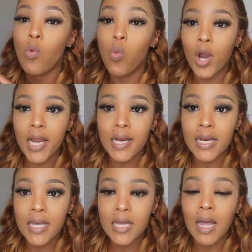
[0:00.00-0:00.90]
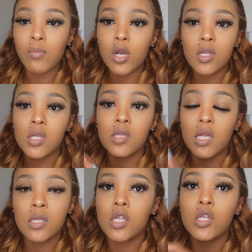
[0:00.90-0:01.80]
willingly. I'm not.
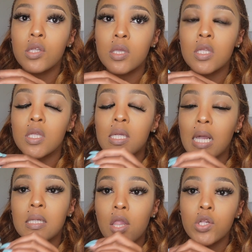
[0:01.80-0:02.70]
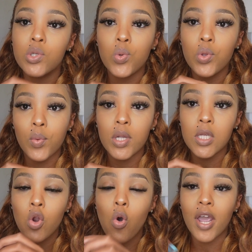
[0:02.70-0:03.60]
This has nothing to do with the race
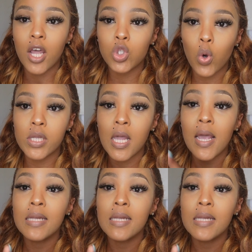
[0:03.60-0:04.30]
and ungena choice.